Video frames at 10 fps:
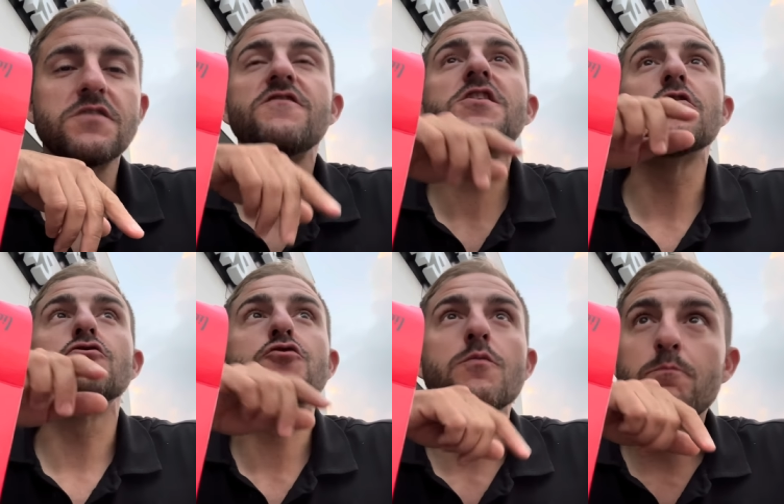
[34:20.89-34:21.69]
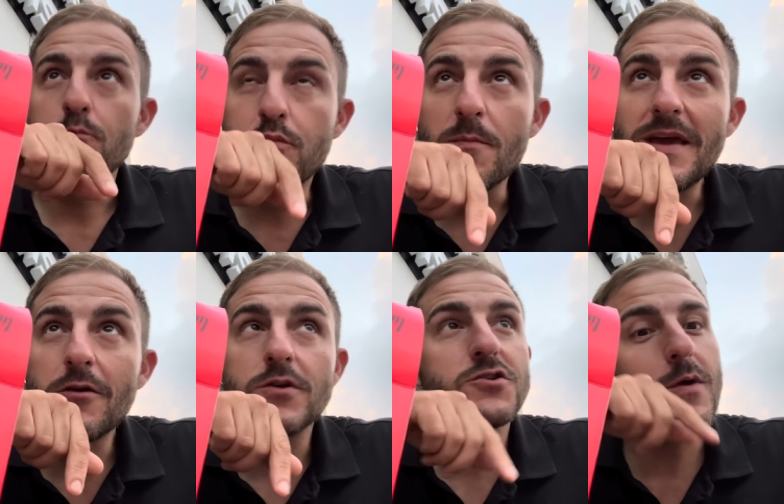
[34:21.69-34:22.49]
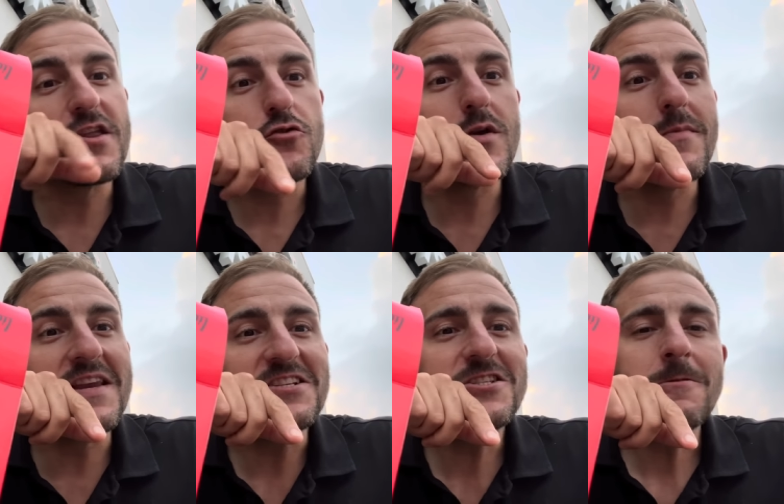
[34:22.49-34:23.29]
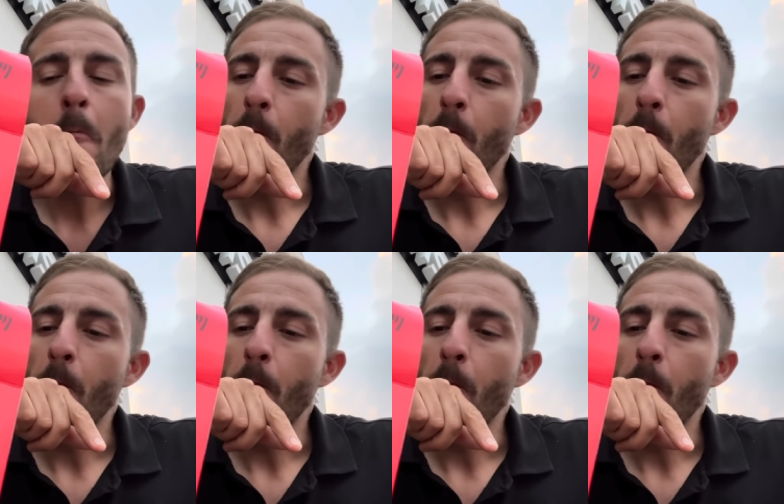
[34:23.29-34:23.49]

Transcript: a video to premiere in twenty-three minutes,